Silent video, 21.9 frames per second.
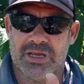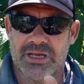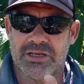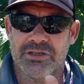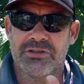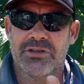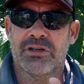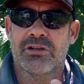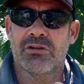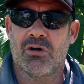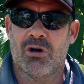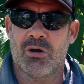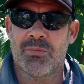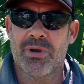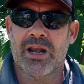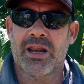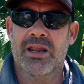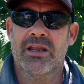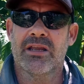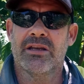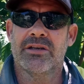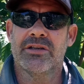as your
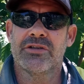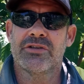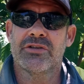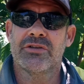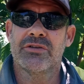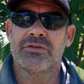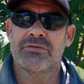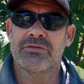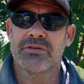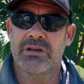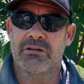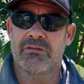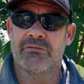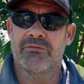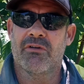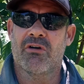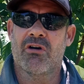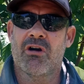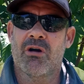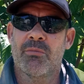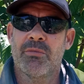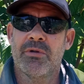climatic conditions, your
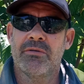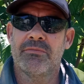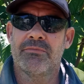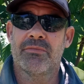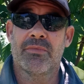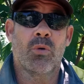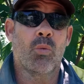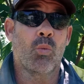environment,